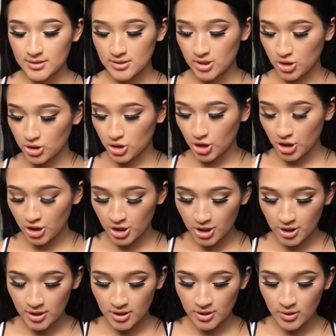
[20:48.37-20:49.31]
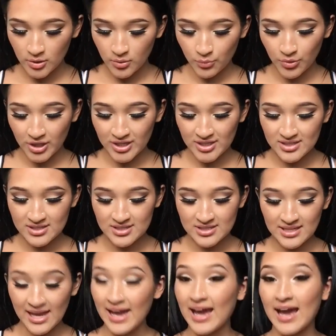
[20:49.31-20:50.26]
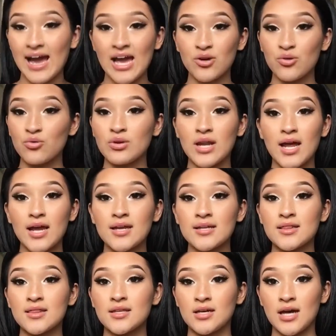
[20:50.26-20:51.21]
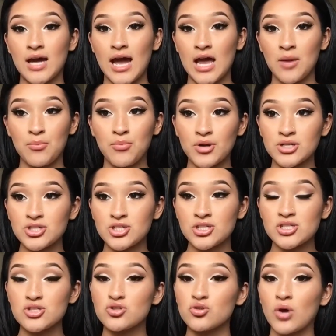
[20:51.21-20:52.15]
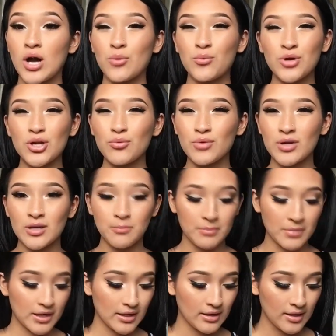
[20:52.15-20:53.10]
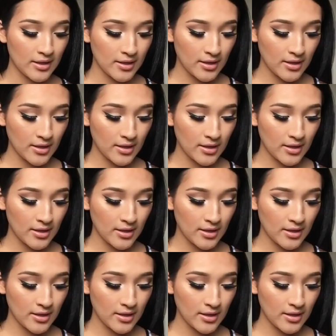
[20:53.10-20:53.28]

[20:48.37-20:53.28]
the third was that I don't like the eye brushes, so I wouldn't recommend.